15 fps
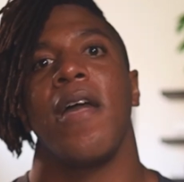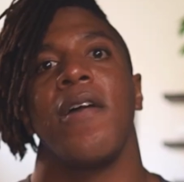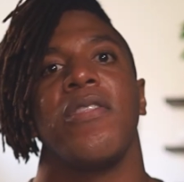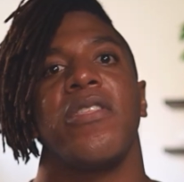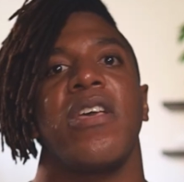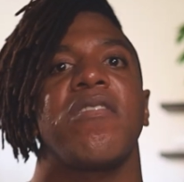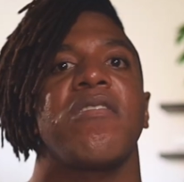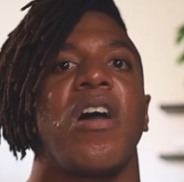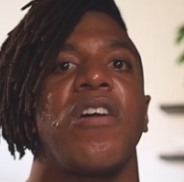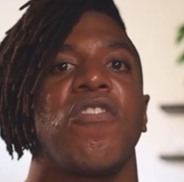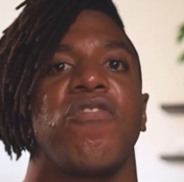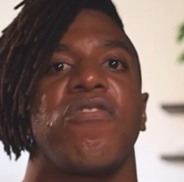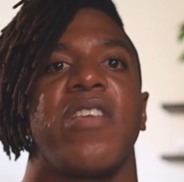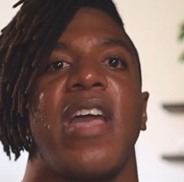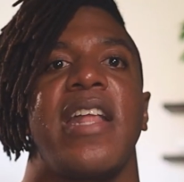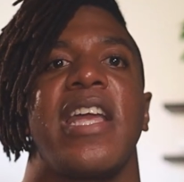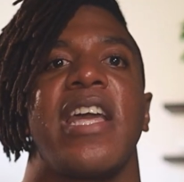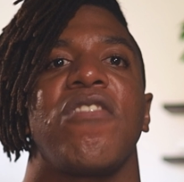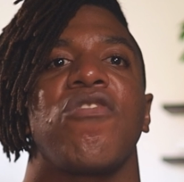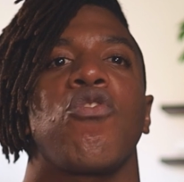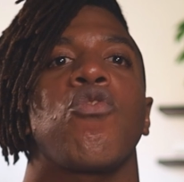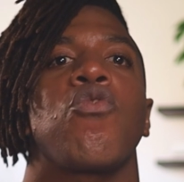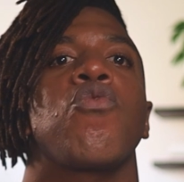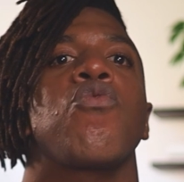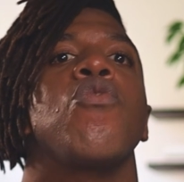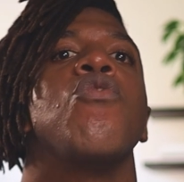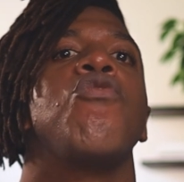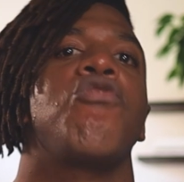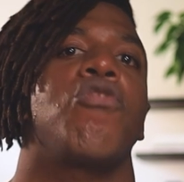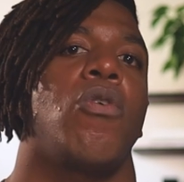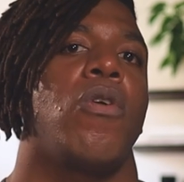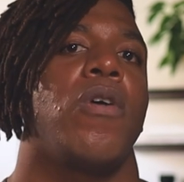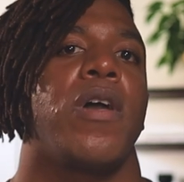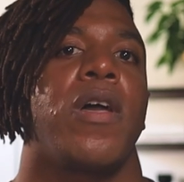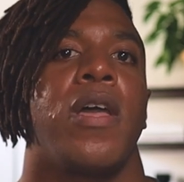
This understanding is crucial